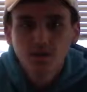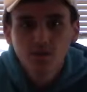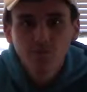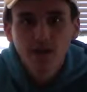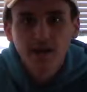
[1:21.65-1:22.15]

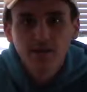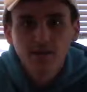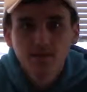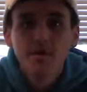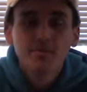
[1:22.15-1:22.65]
it
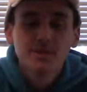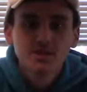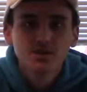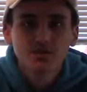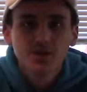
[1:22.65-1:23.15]
might be
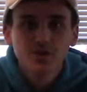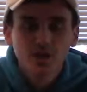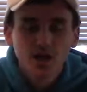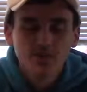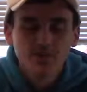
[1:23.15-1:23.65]
easier for you
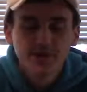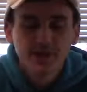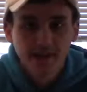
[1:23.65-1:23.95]
to cosplay